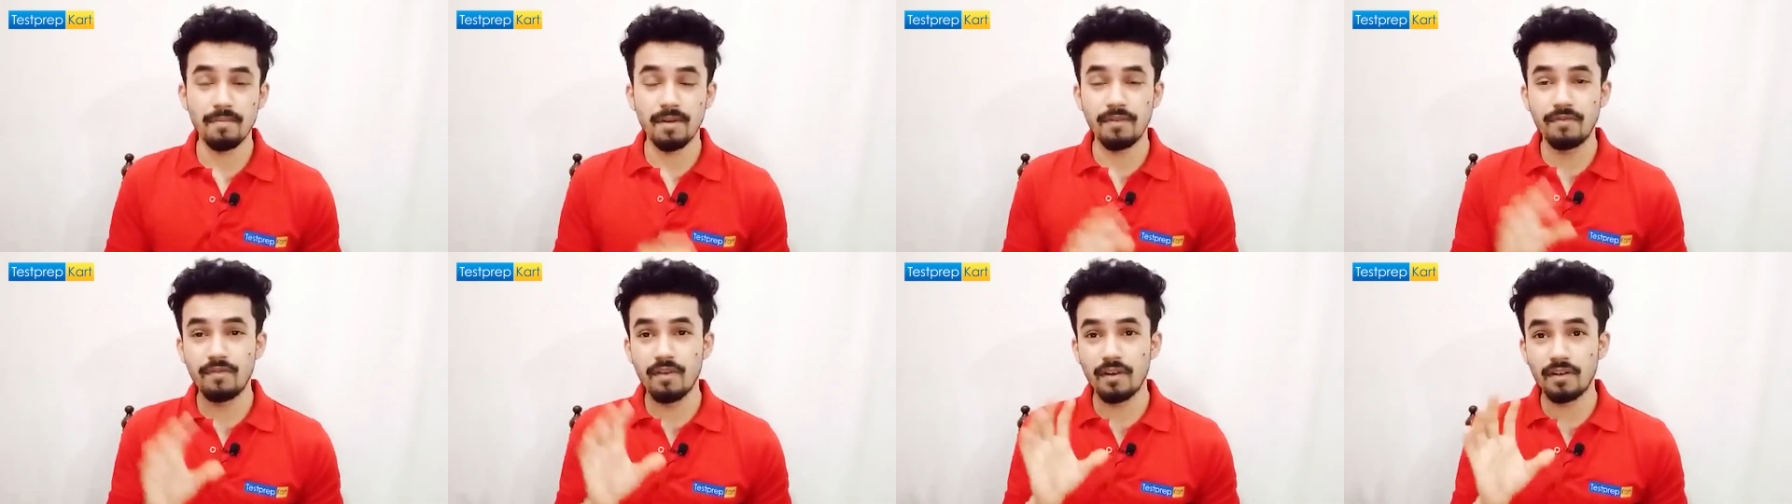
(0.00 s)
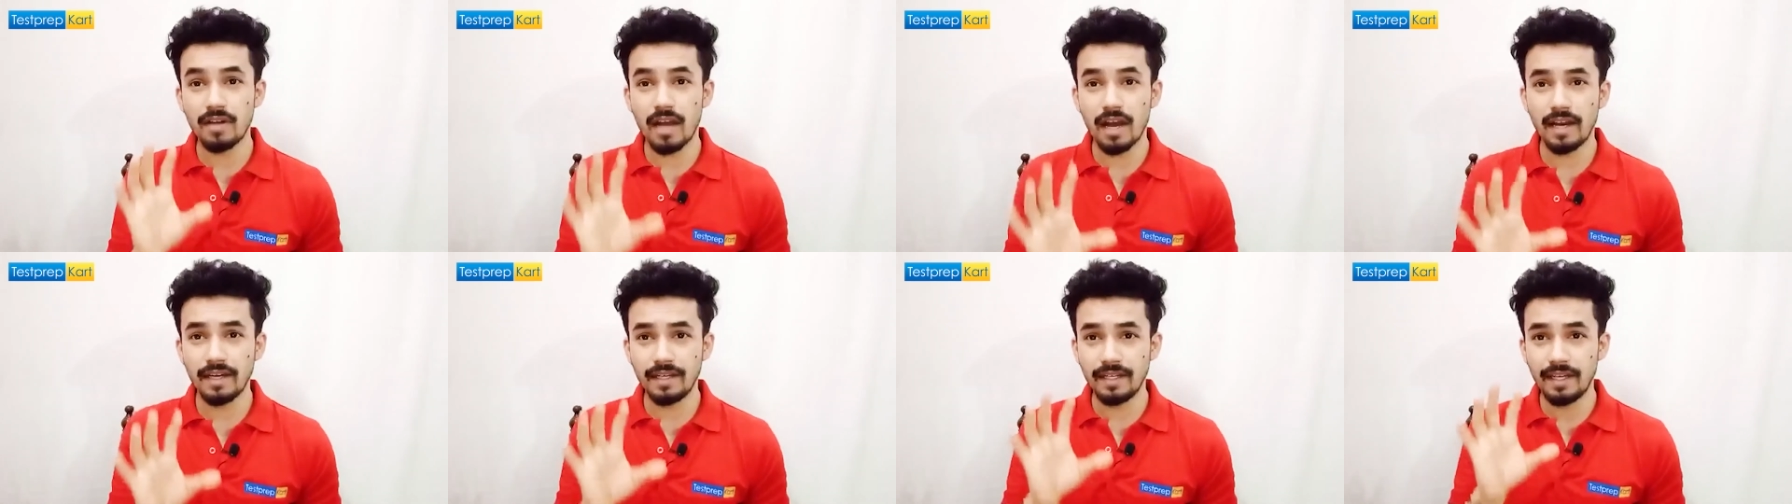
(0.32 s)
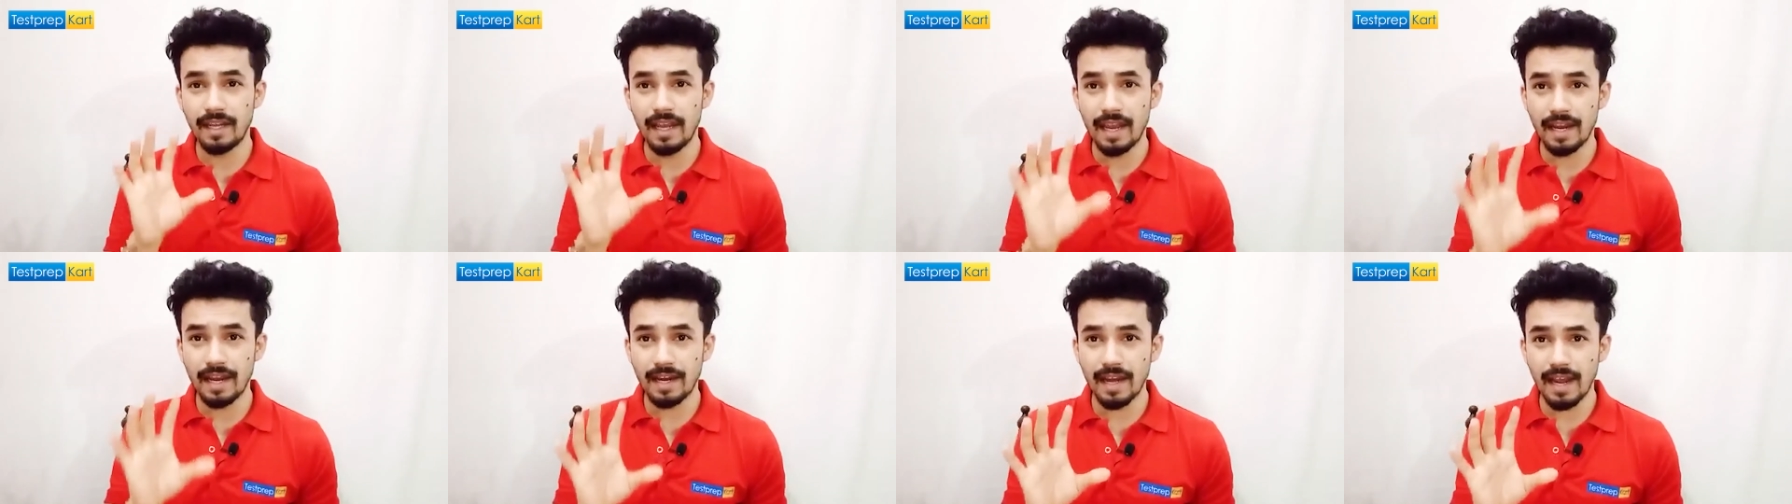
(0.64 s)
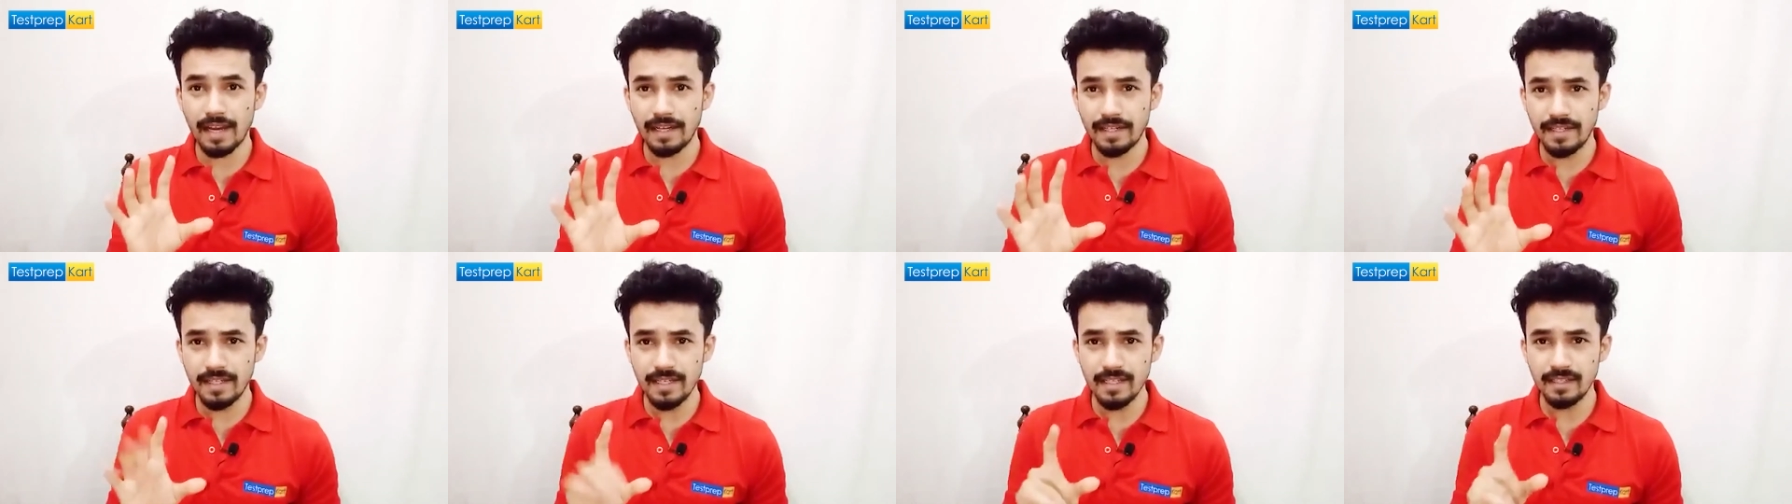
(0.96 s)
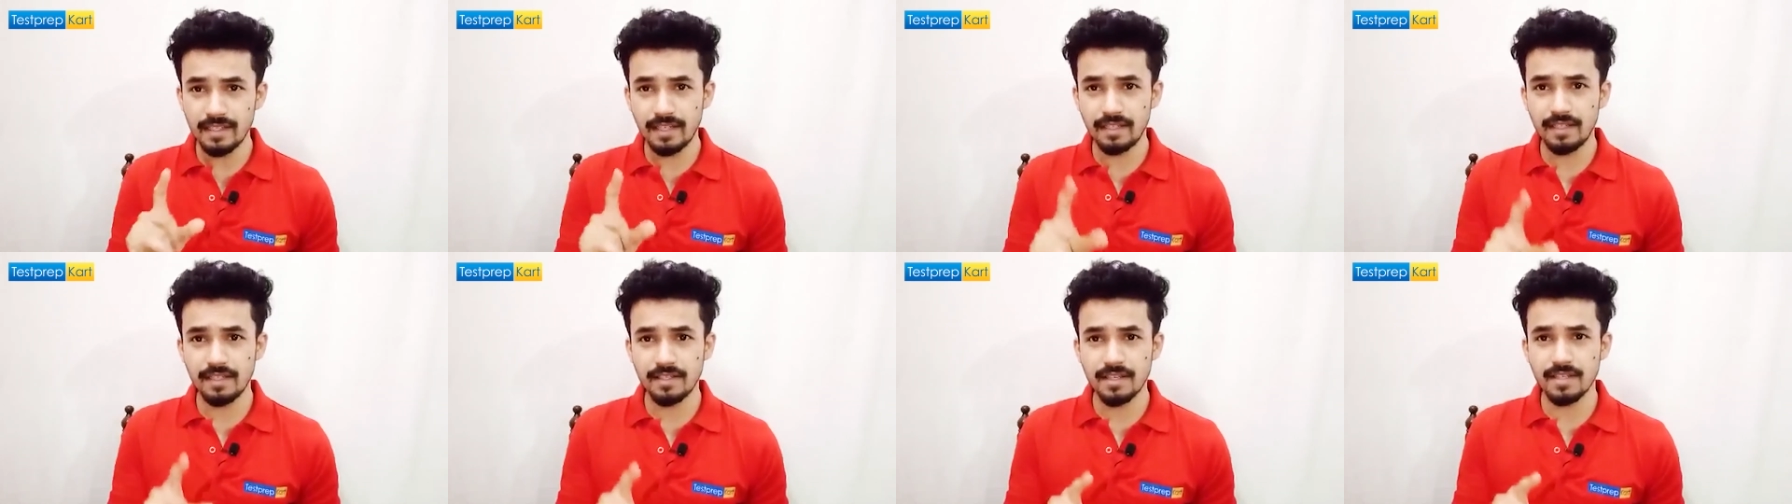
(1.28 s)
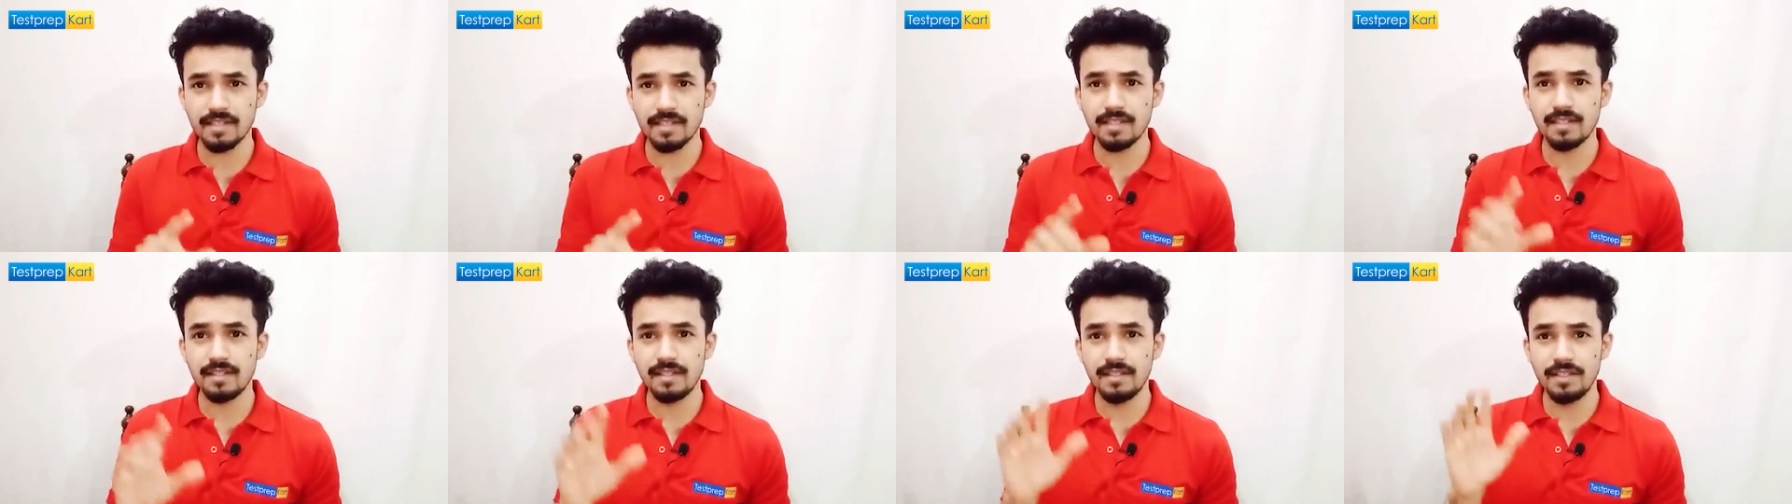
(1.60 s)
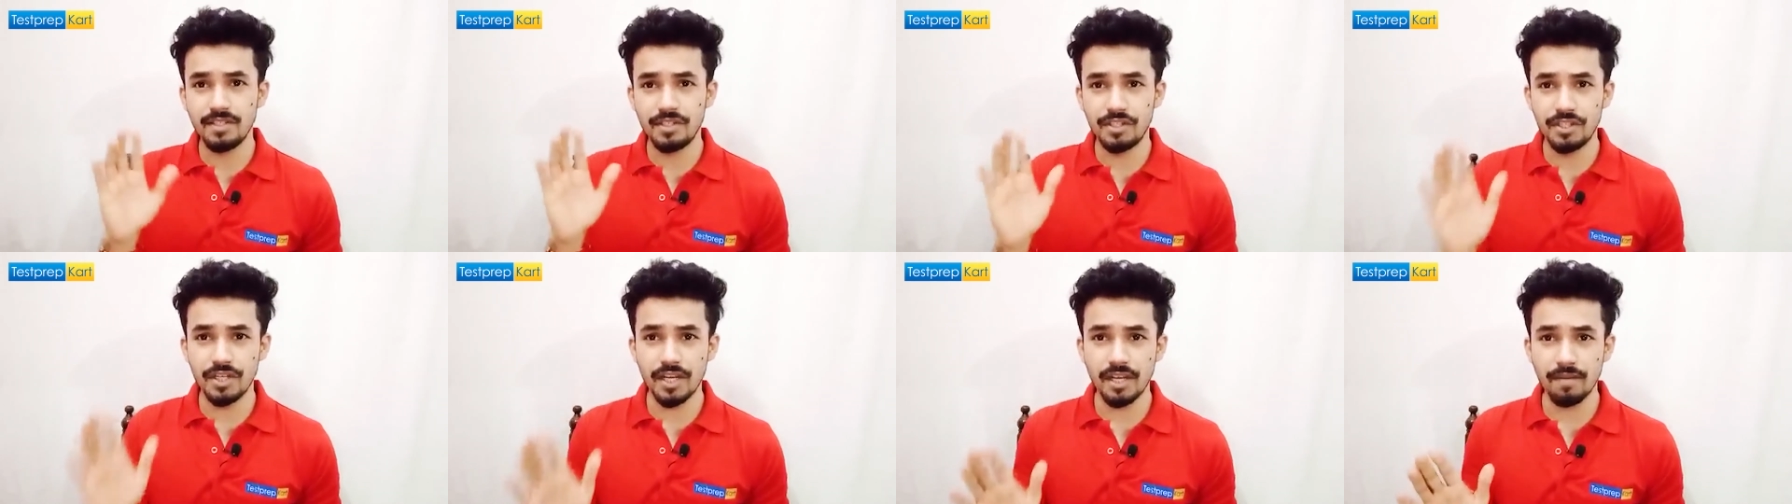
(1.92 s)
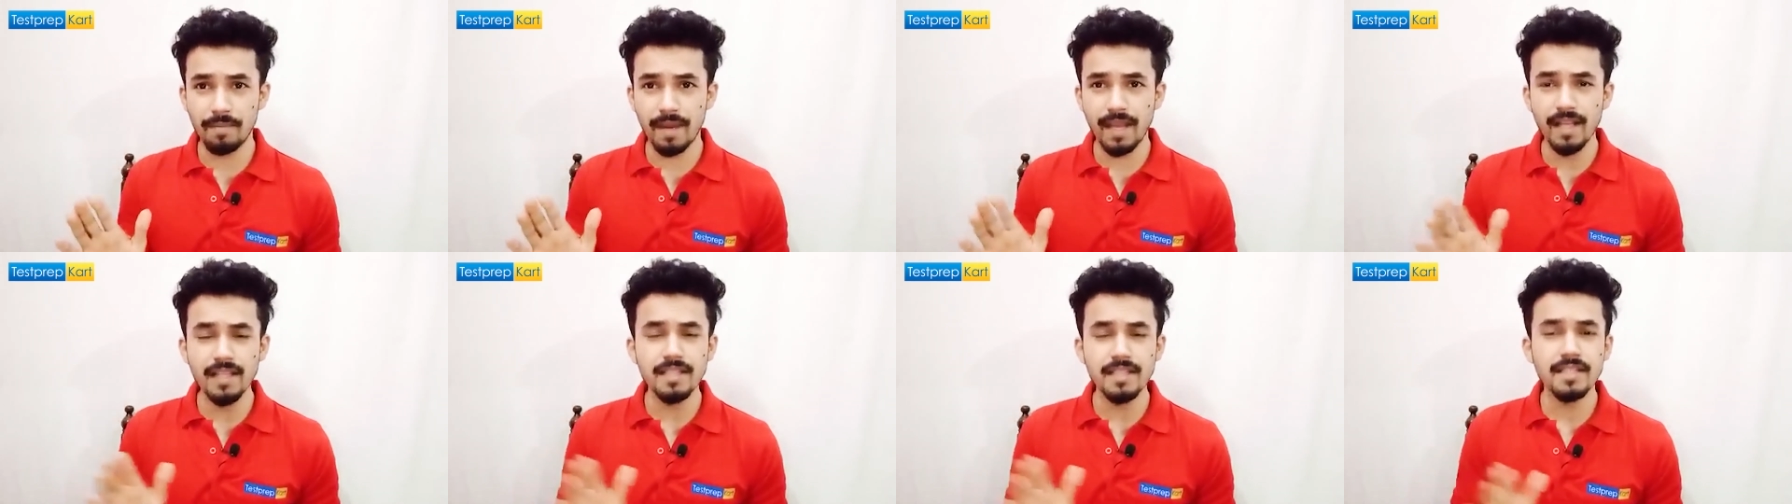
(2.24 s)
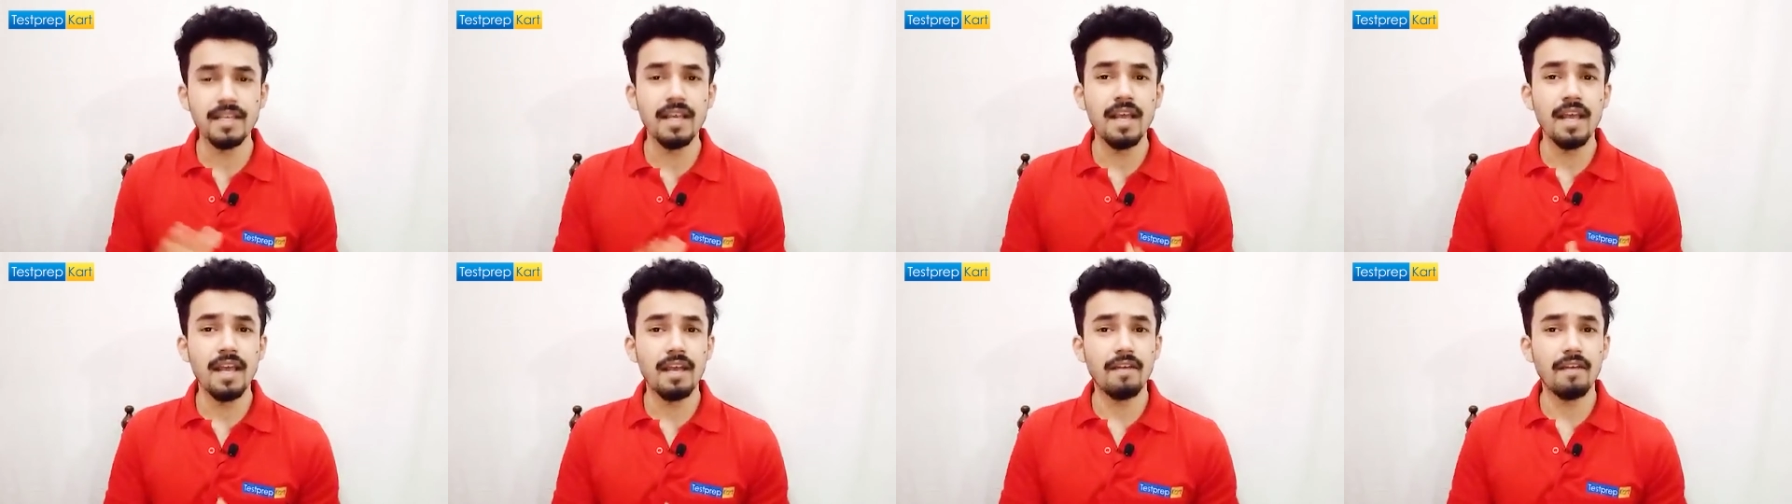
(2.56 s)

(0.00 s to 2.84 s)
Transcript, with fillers: If you're targeting NIT, then this is JEE Mains.